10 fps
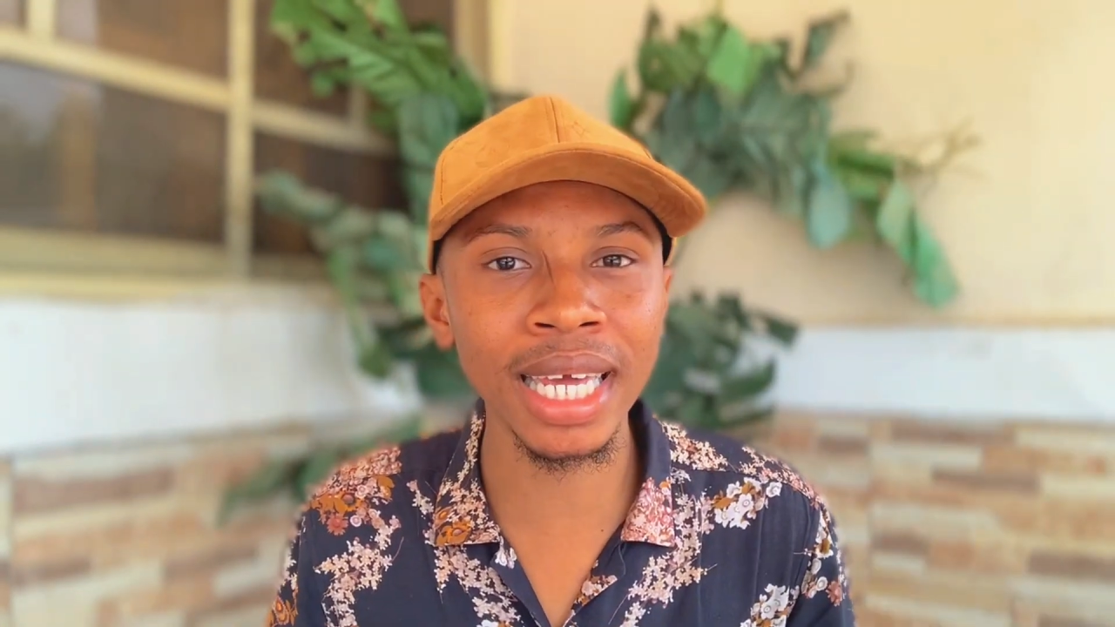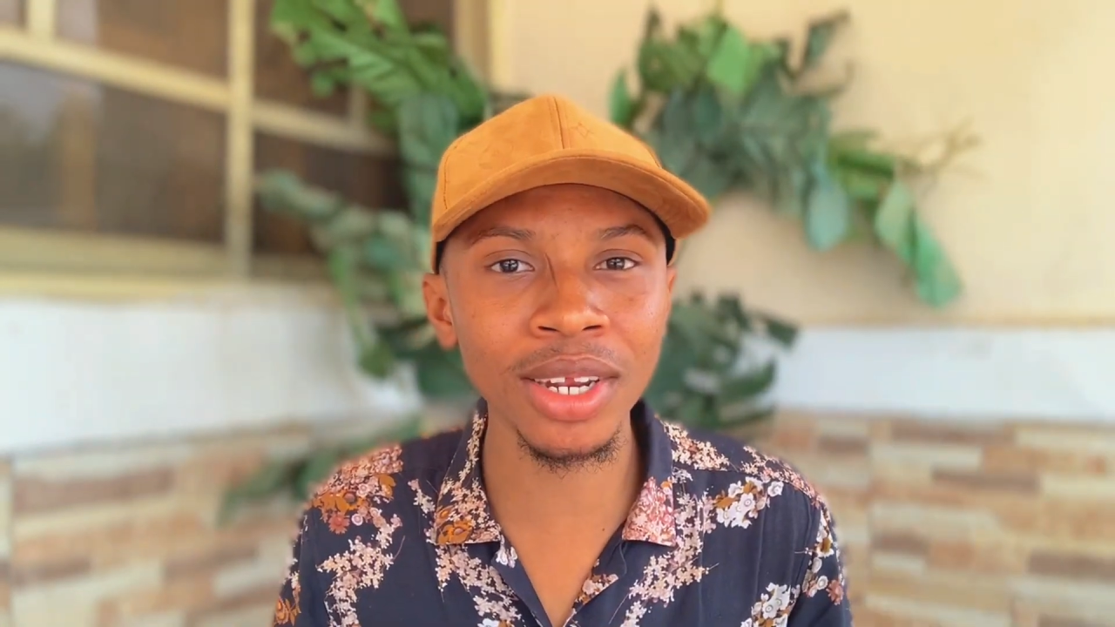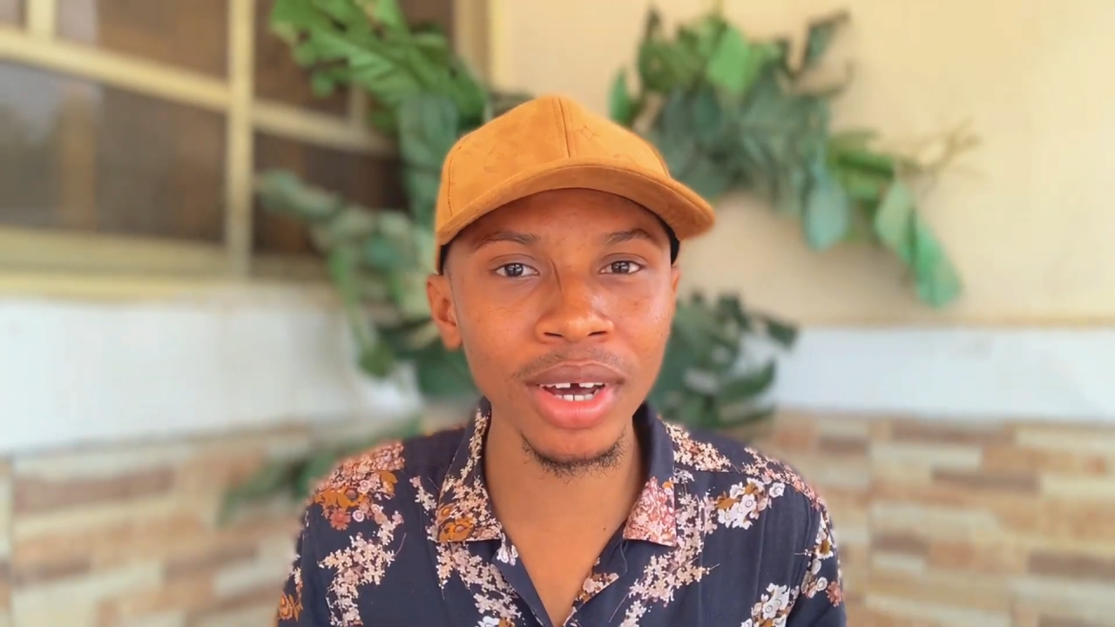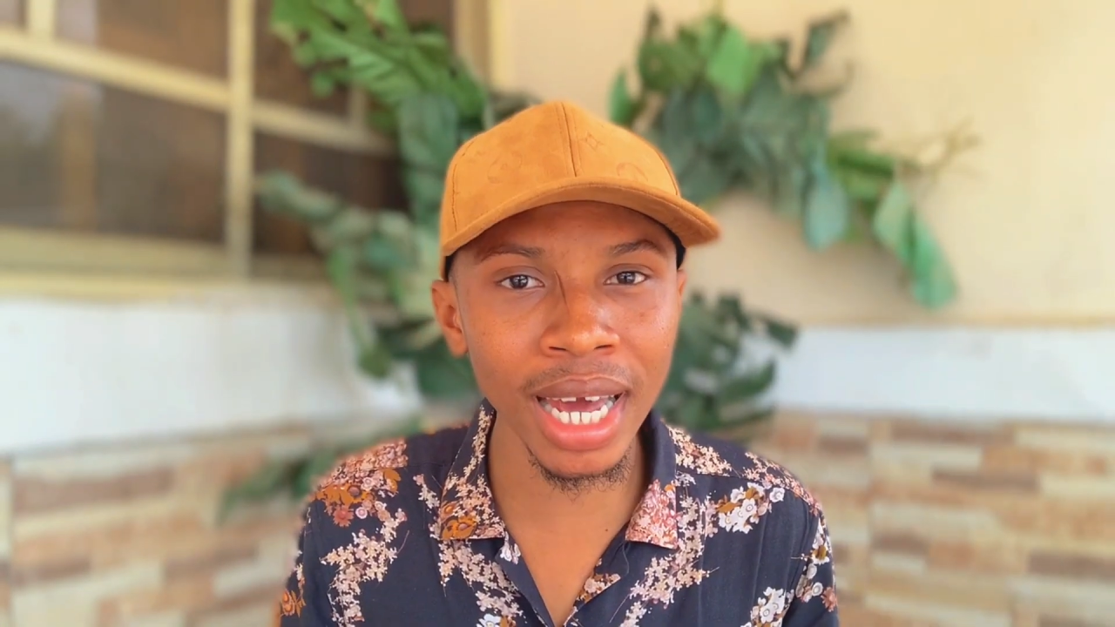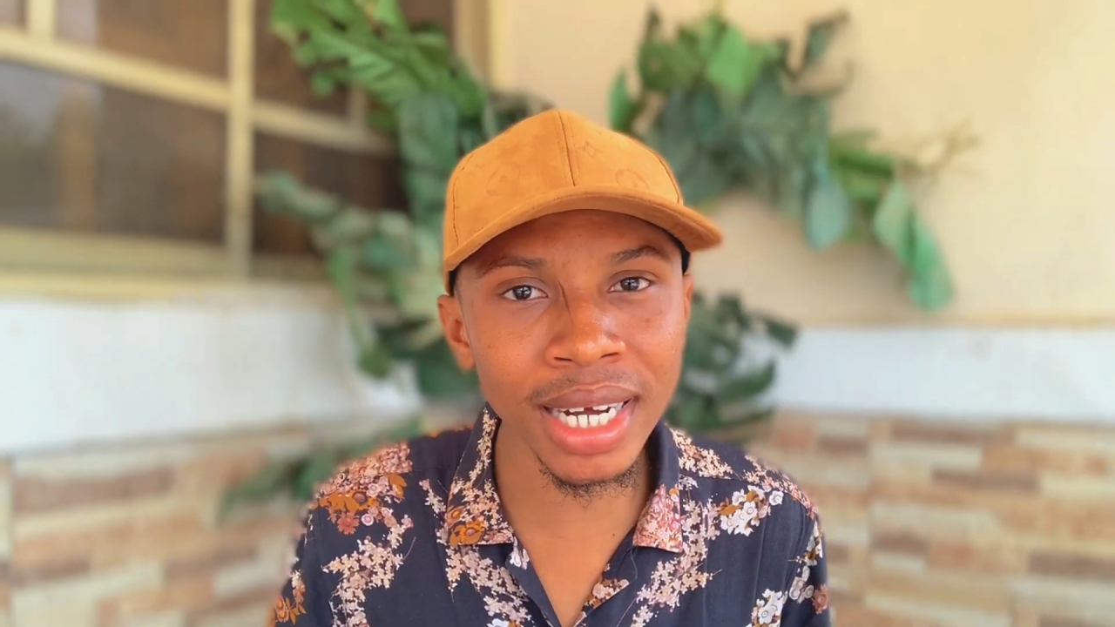The
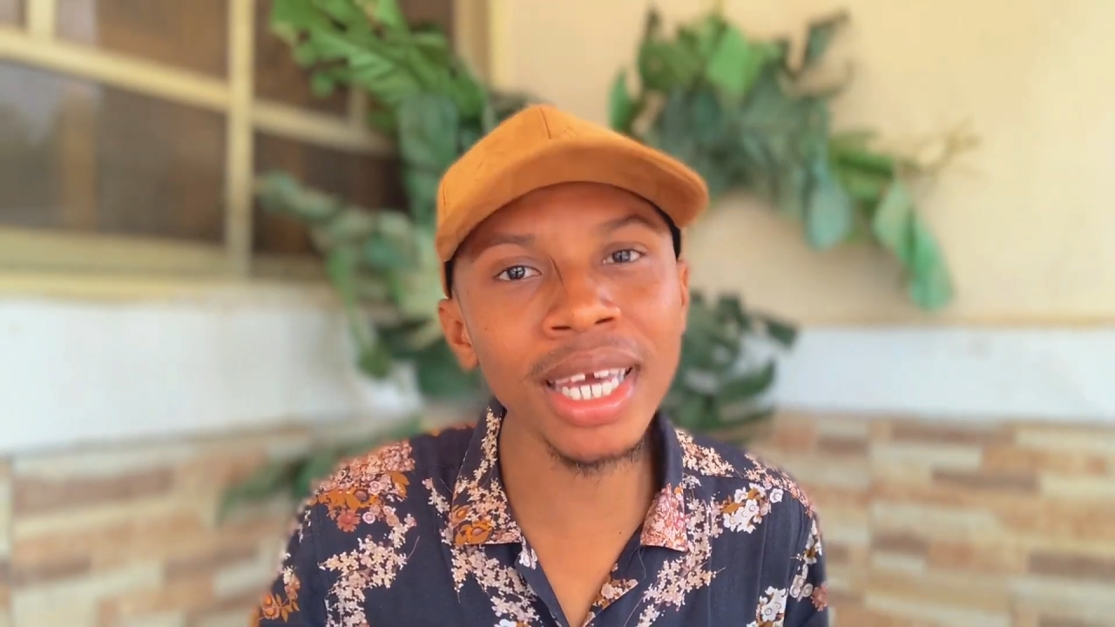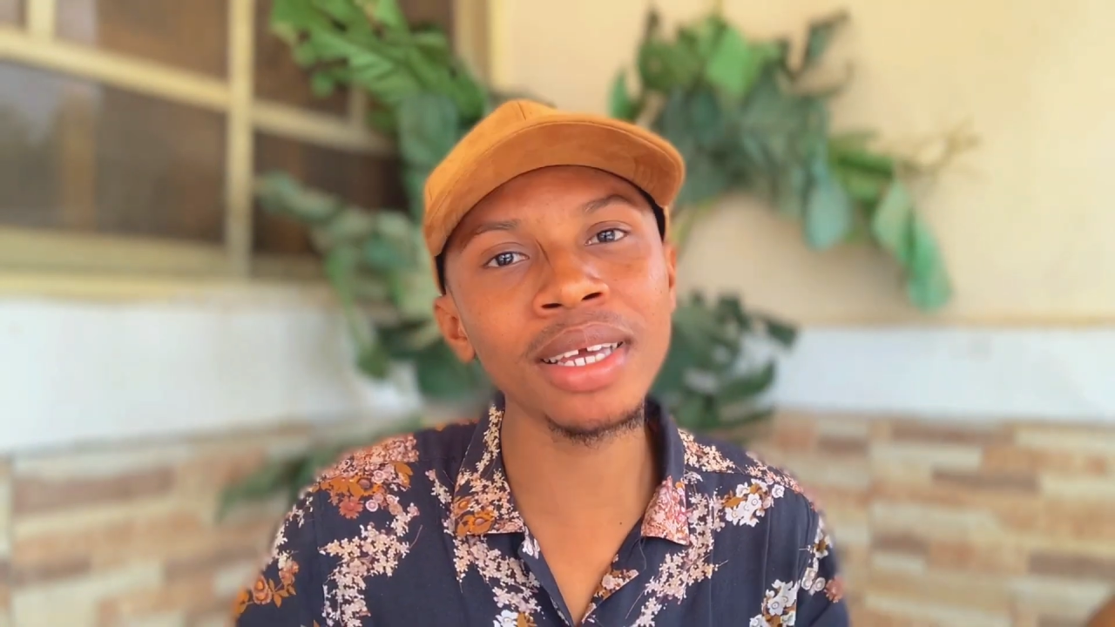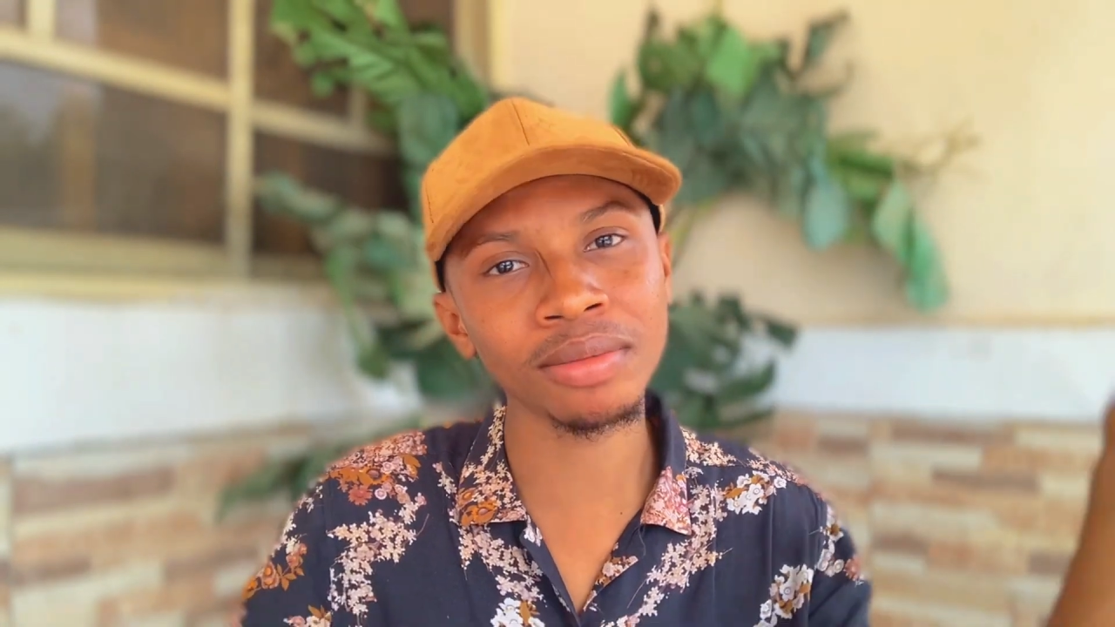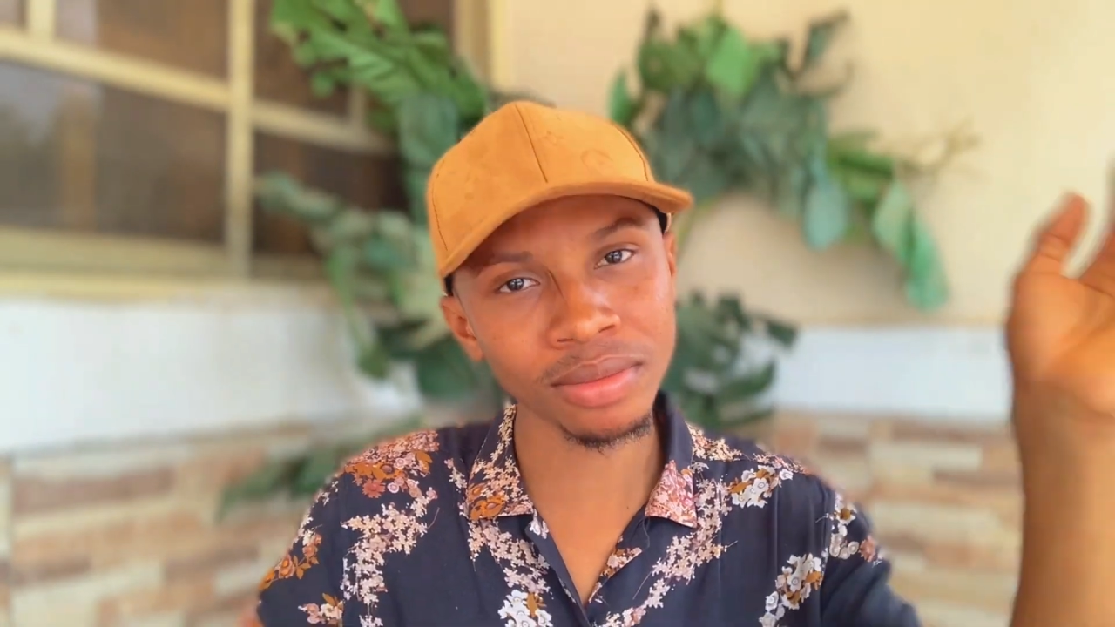other day,